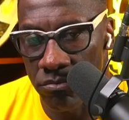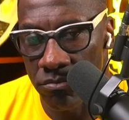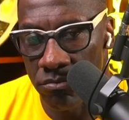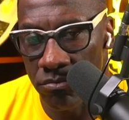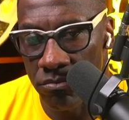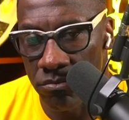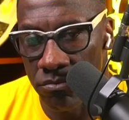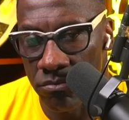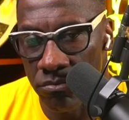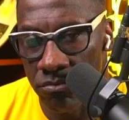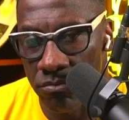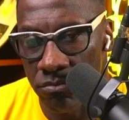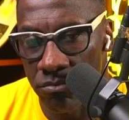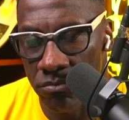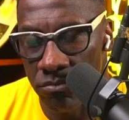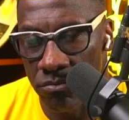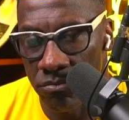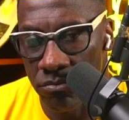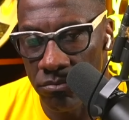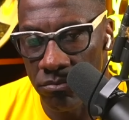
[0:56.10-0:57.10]

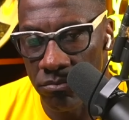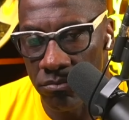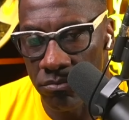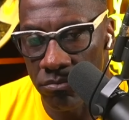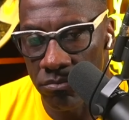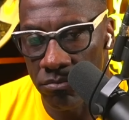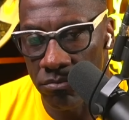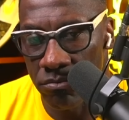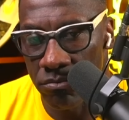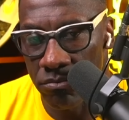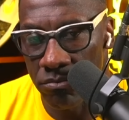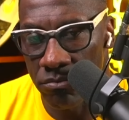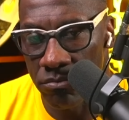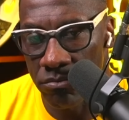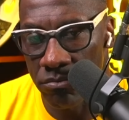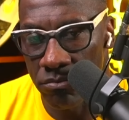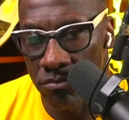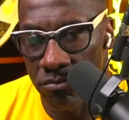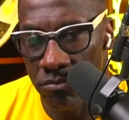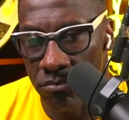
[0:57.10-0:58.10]

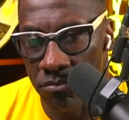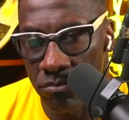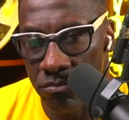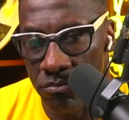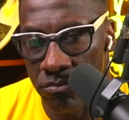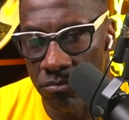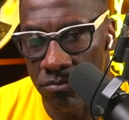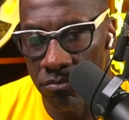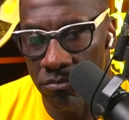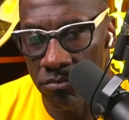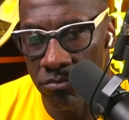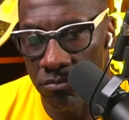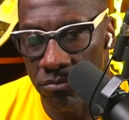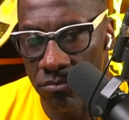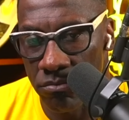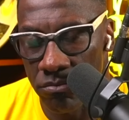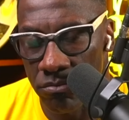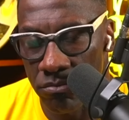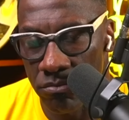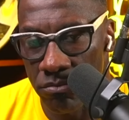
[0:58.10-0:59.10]

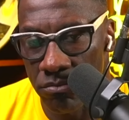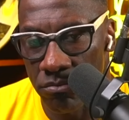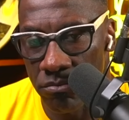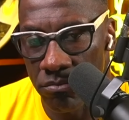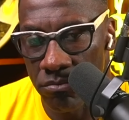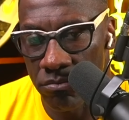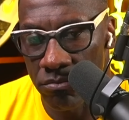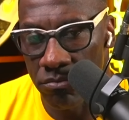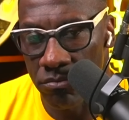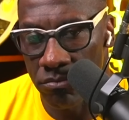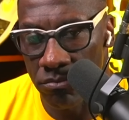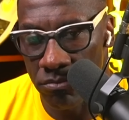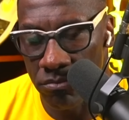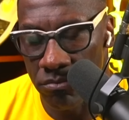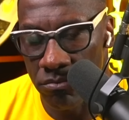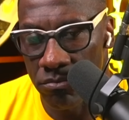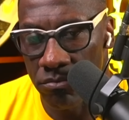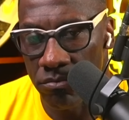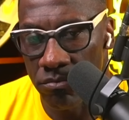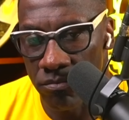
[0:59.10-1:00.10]

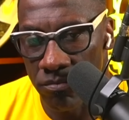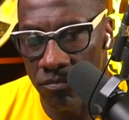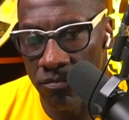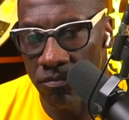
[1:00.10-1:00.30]
This person isn't speaking.